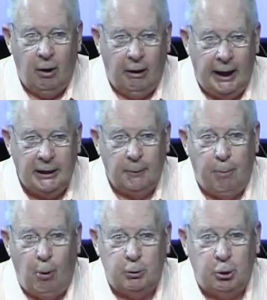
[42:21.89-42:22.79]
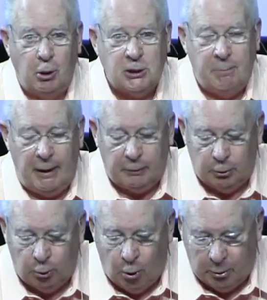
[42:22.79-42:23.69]
All right, that Paul talks about
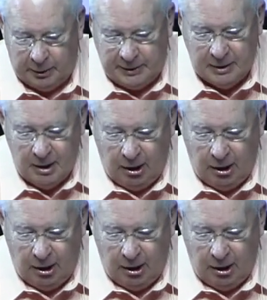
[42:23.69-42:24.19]
glorying,